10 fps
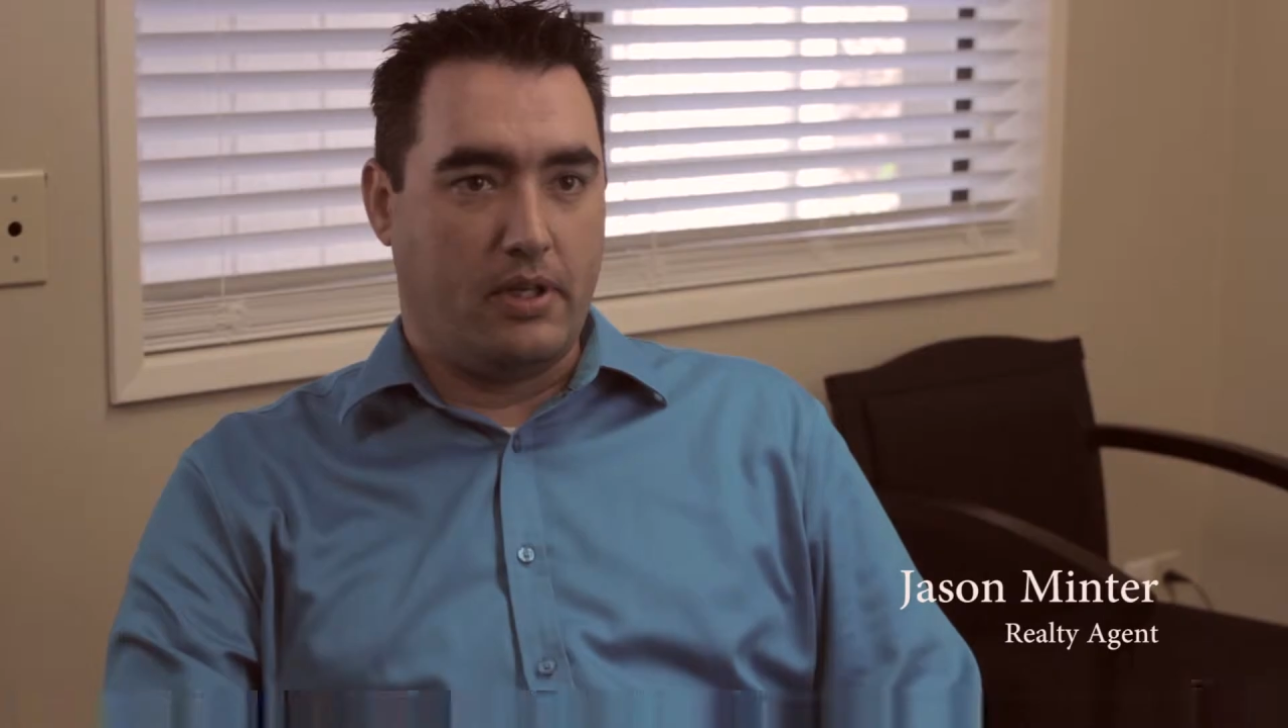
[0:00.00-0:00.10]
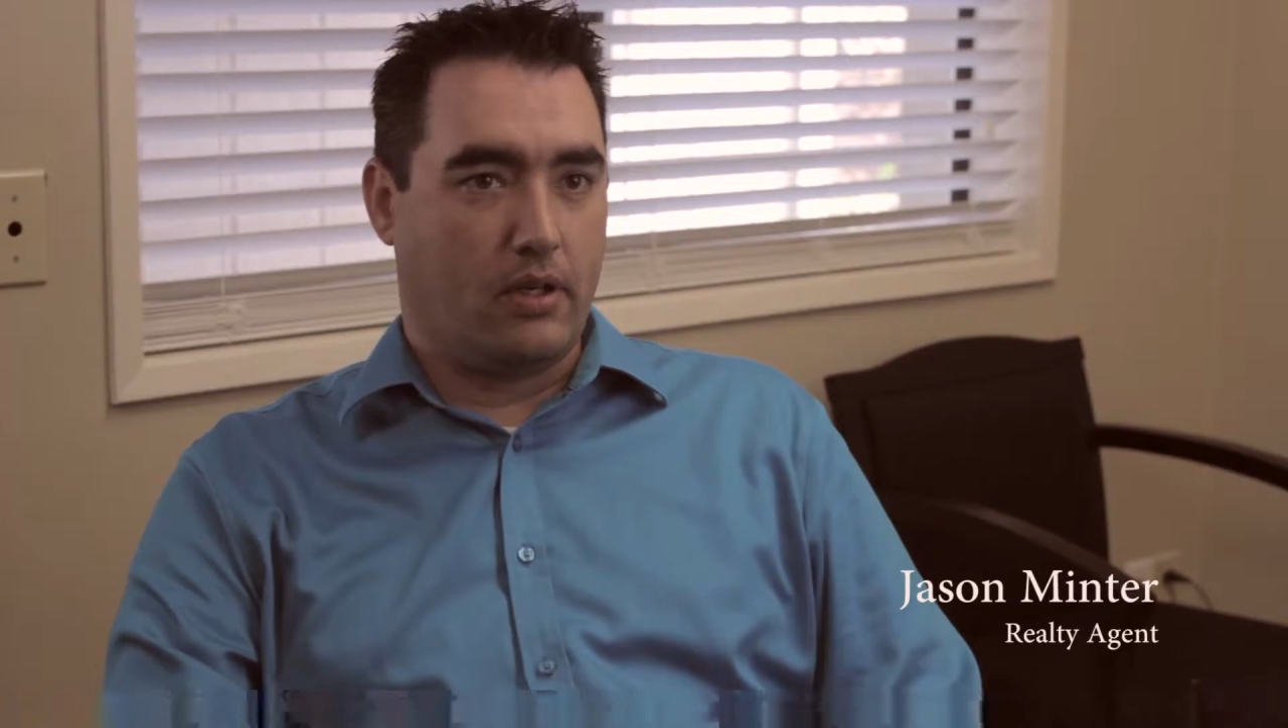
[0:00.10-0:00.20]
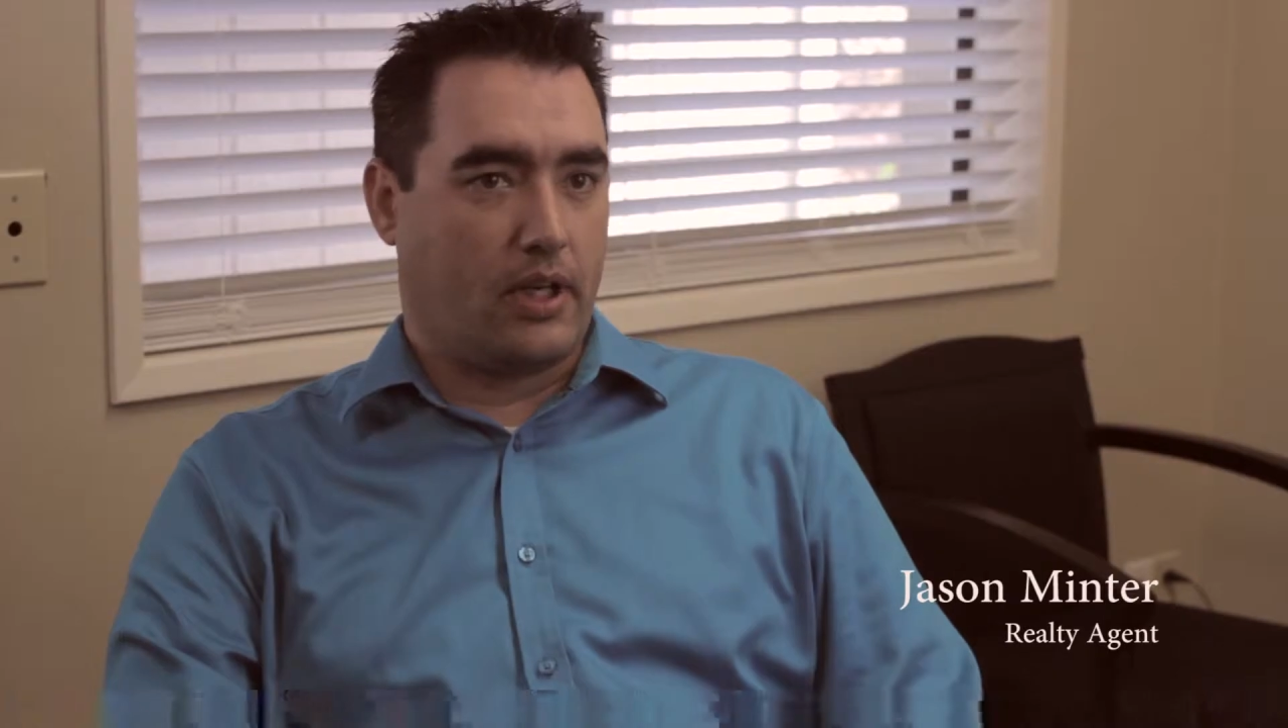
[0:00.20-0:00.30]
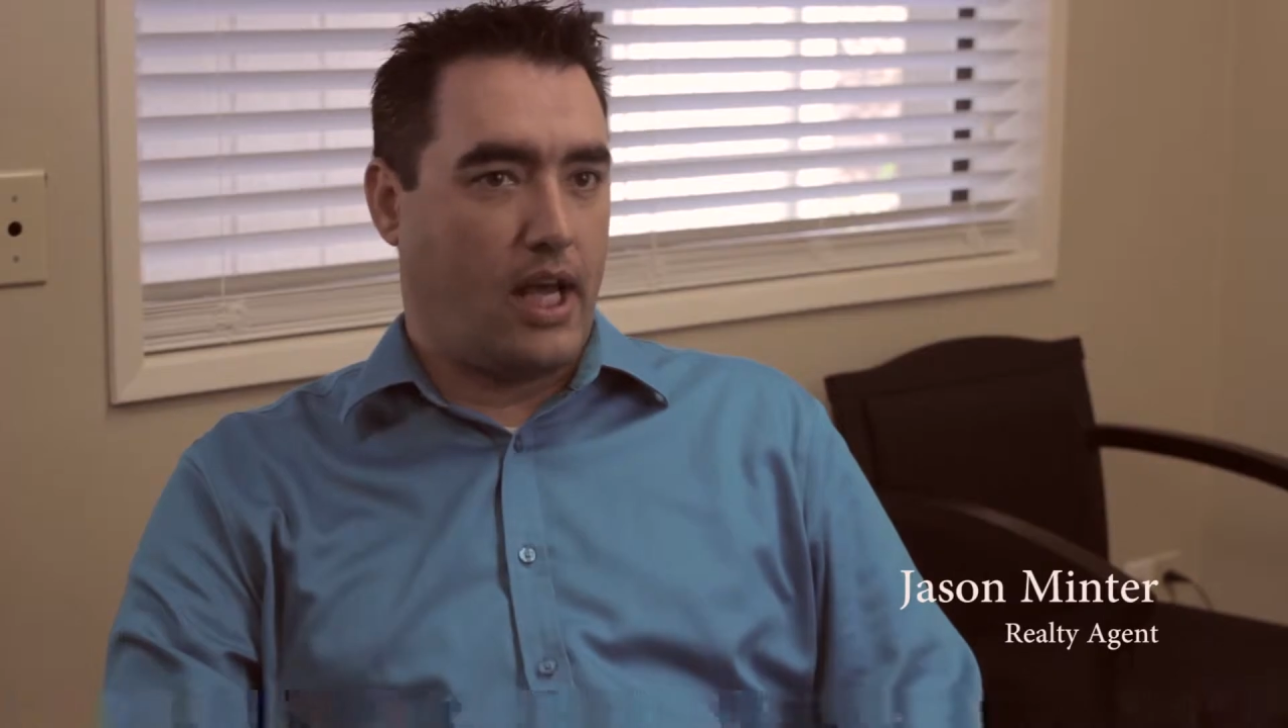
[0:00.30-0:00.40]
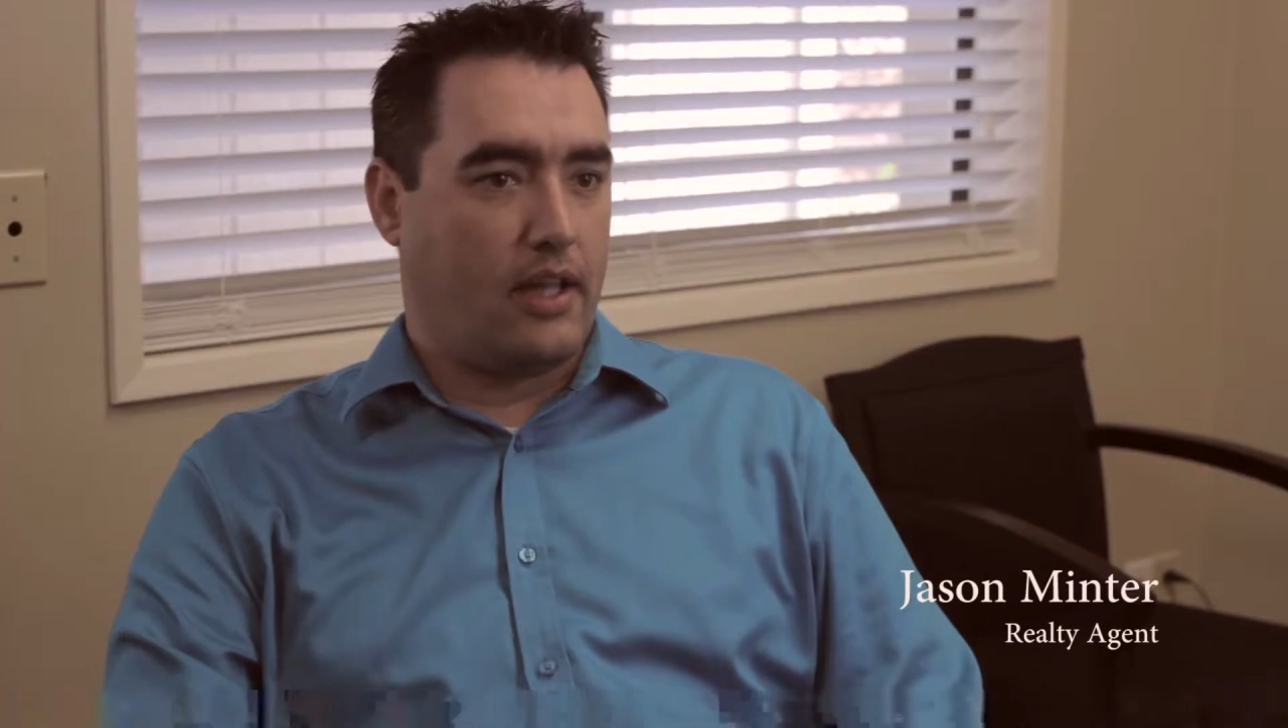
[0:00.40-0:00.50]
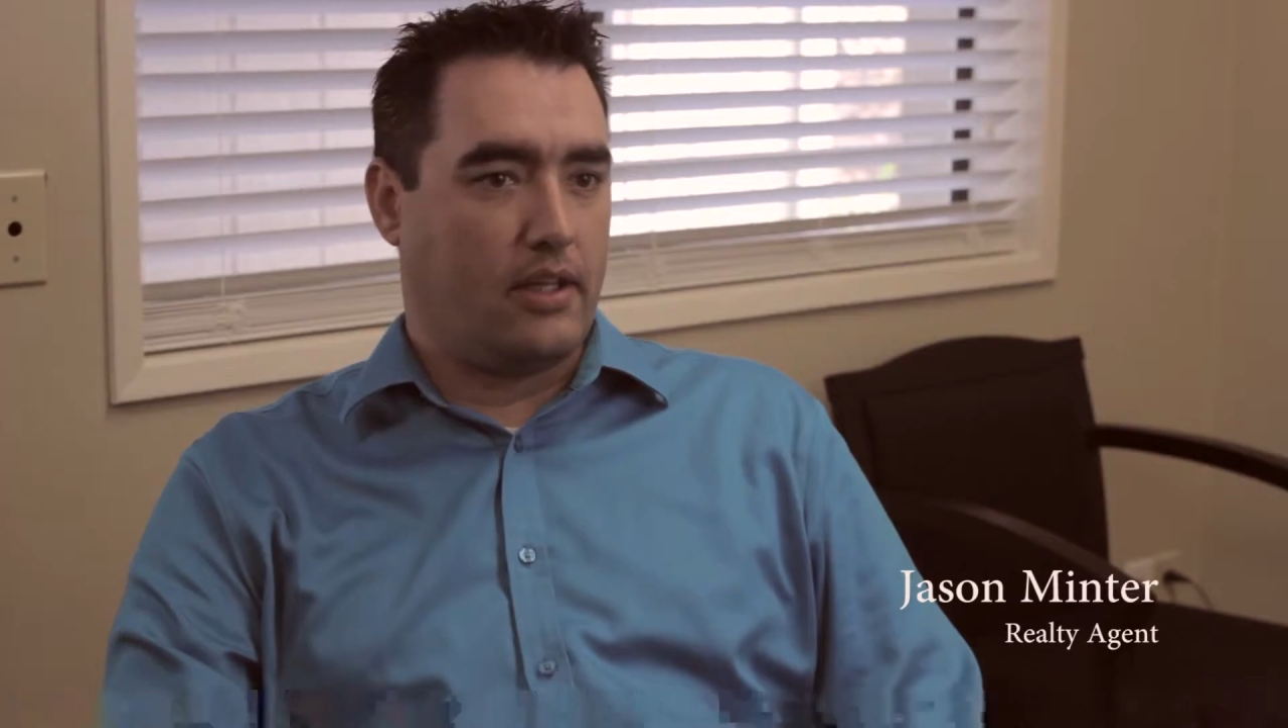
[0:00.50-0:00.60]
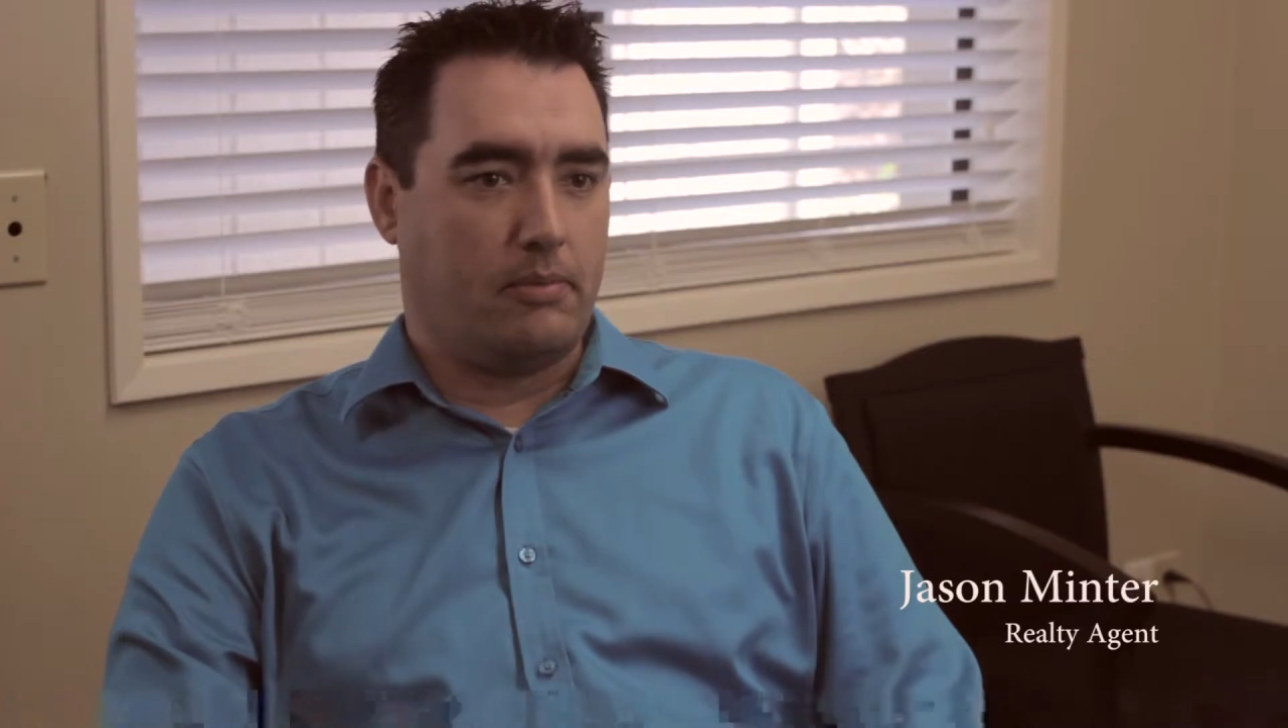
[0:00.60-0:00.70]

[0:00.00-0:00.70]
Peter and Kathy